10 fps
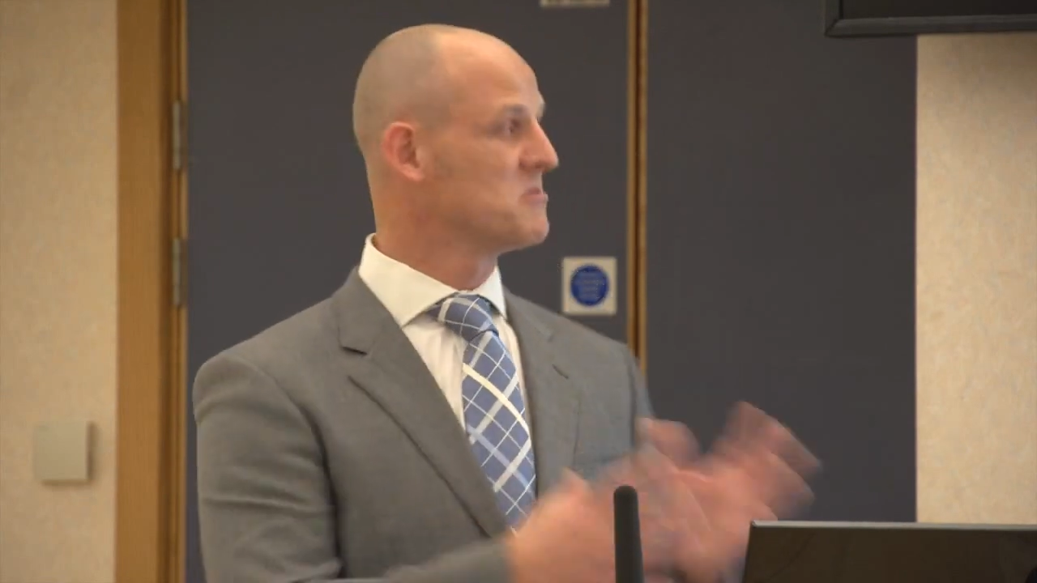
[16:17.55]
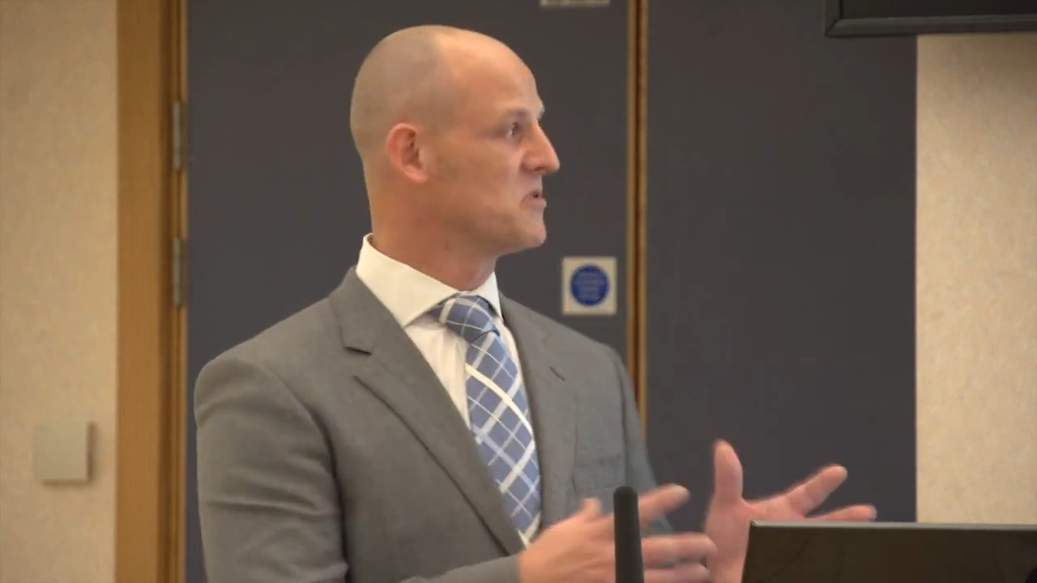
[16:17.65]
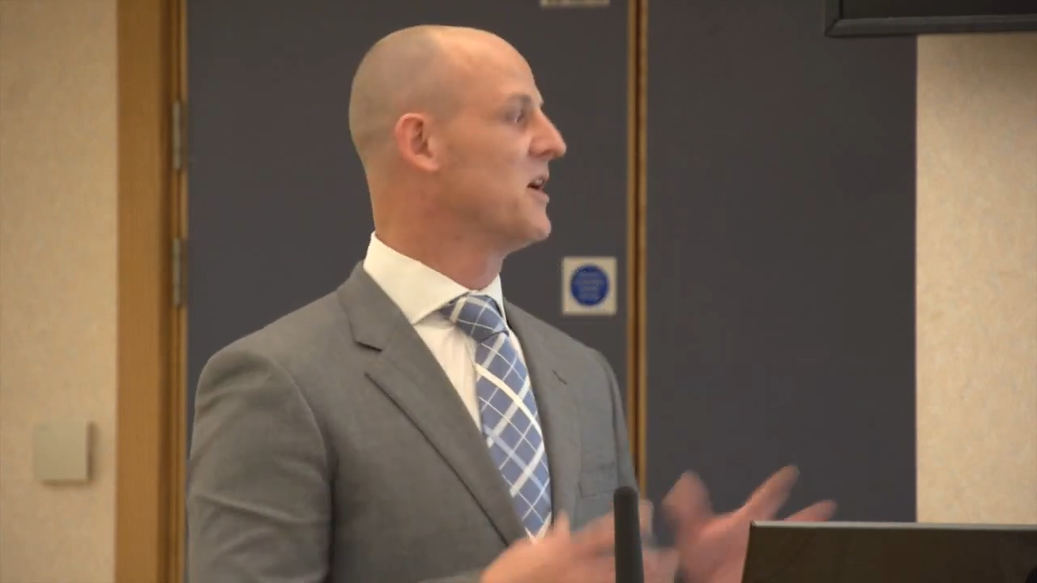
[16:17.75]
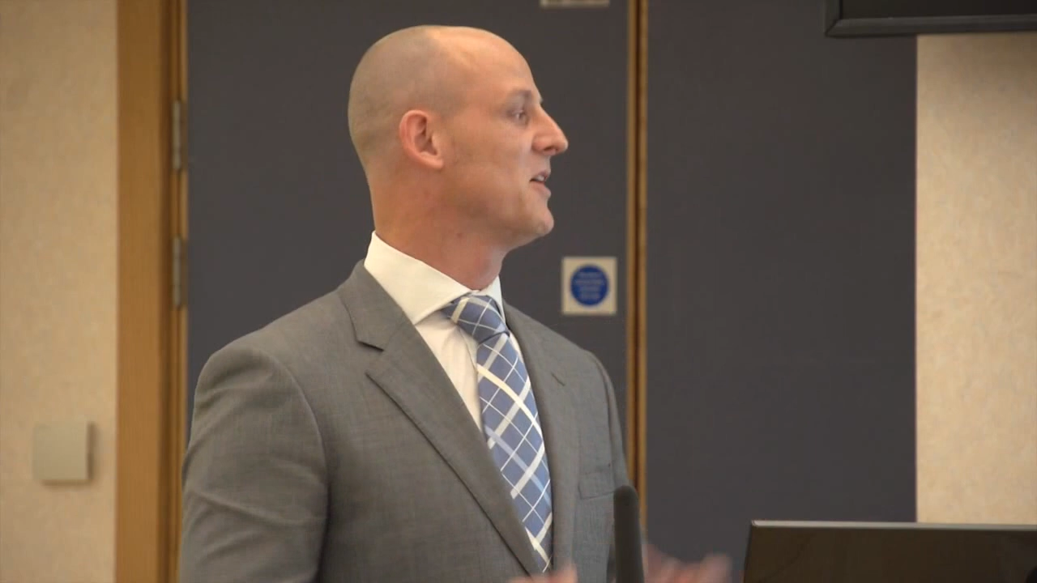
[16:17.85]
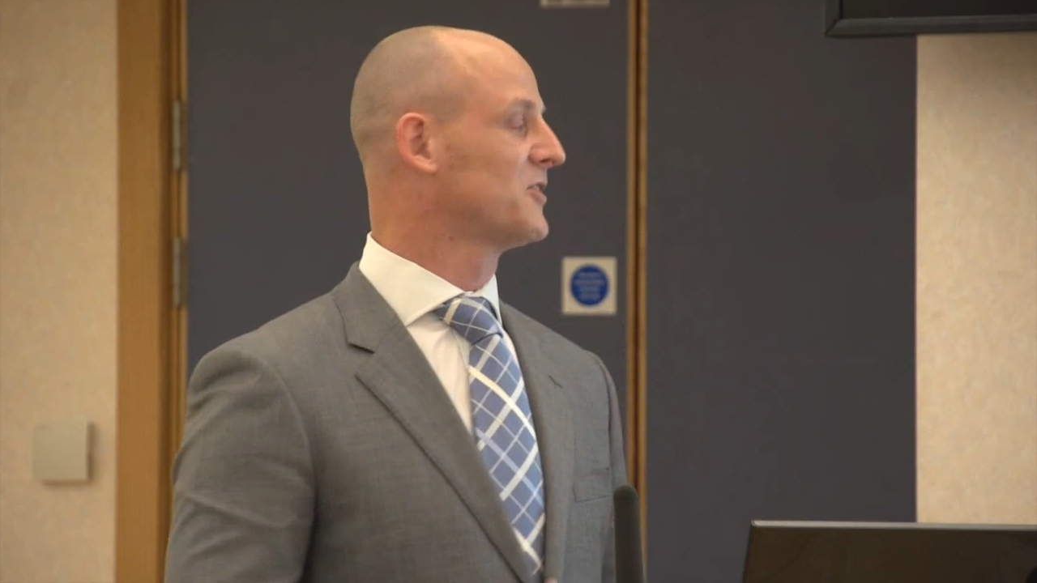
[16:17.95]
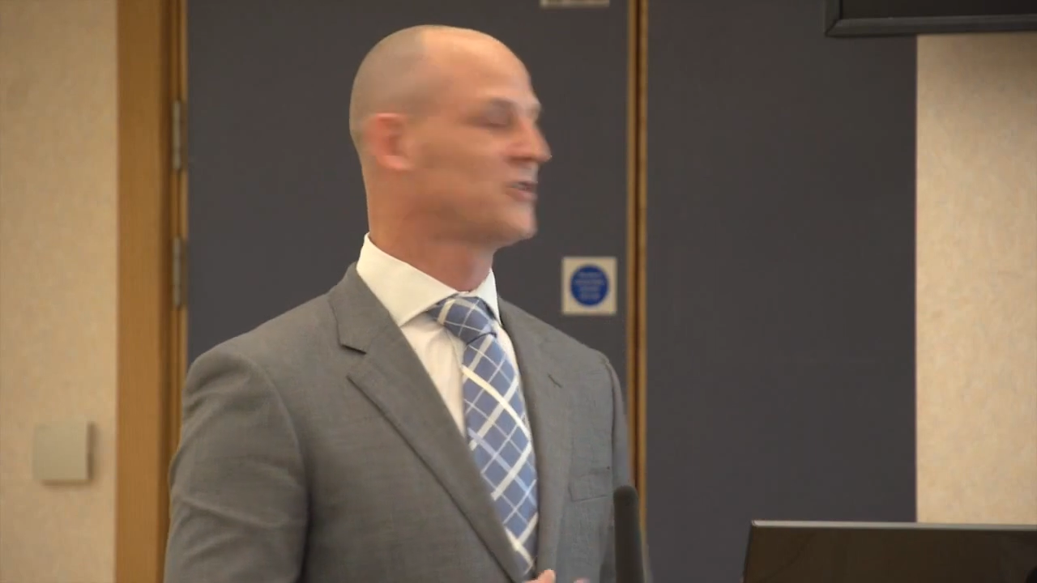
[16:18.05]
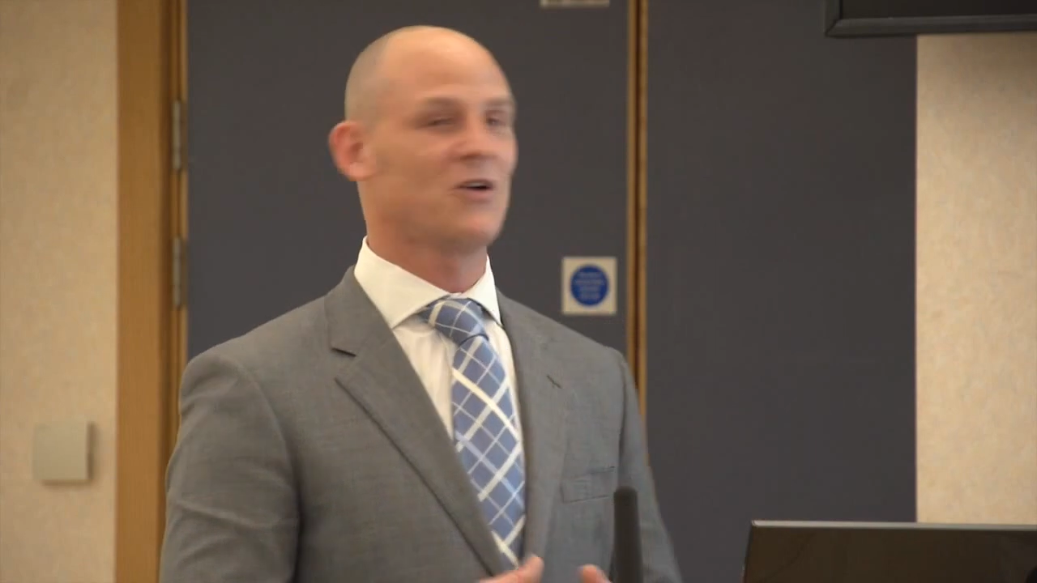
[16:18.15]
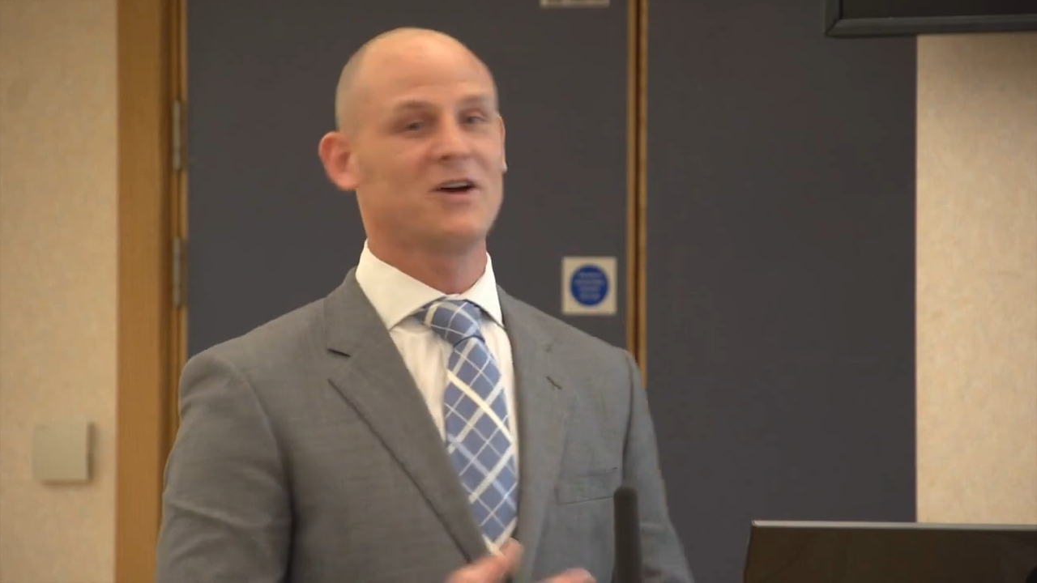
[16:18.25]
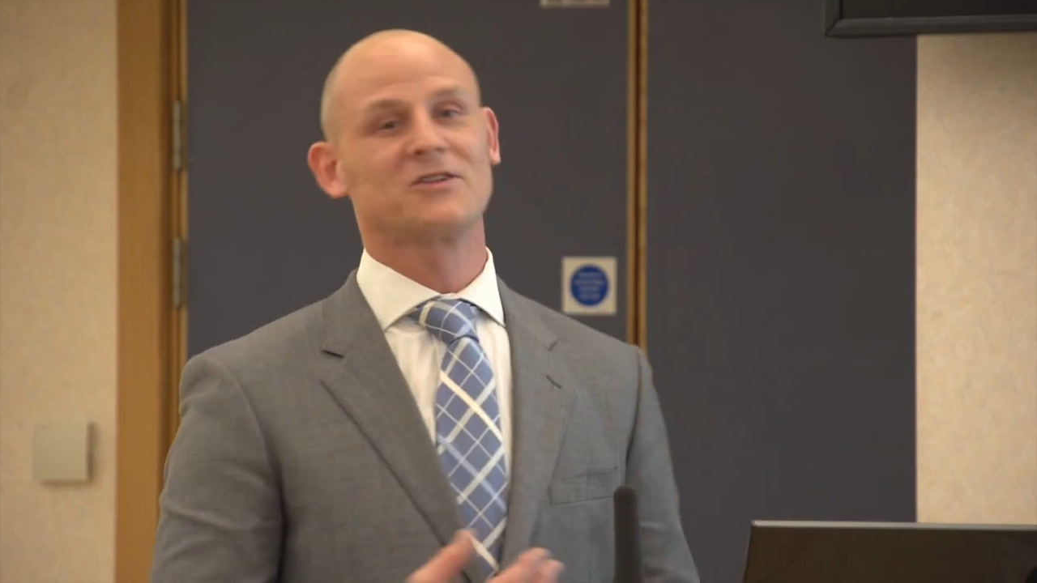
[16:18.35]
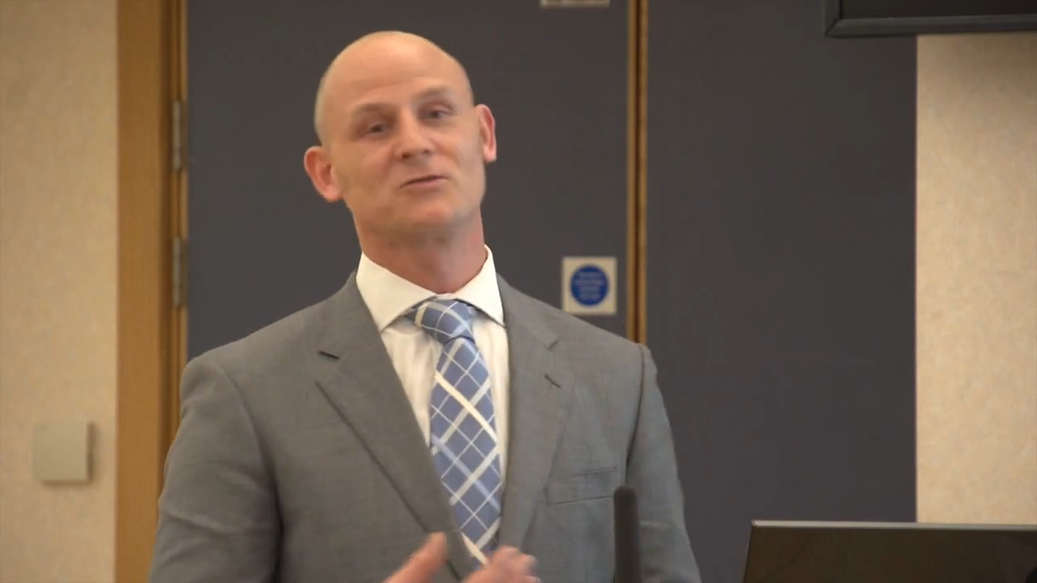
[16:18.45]
but they are
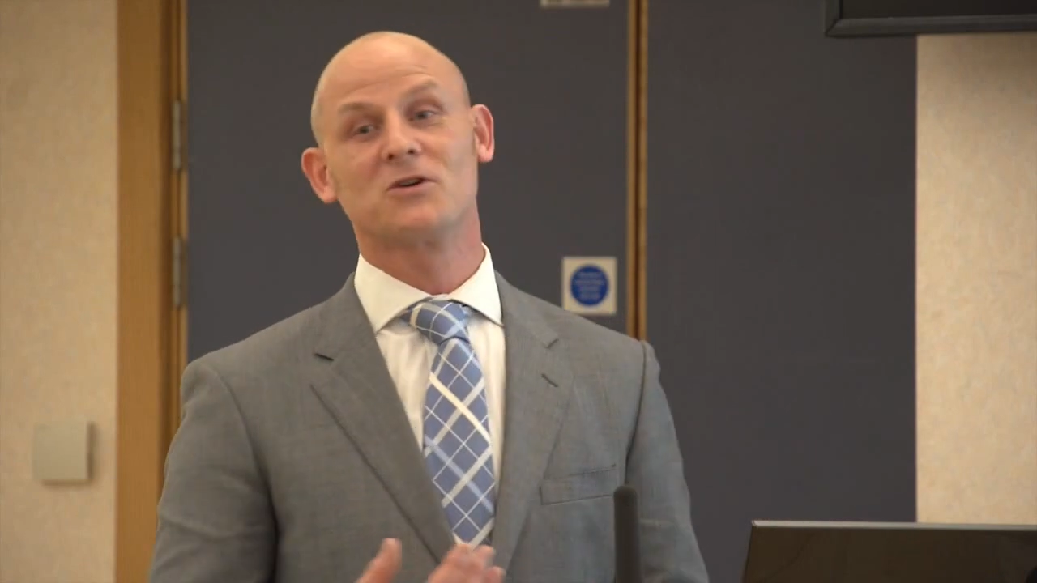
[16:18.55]
trying to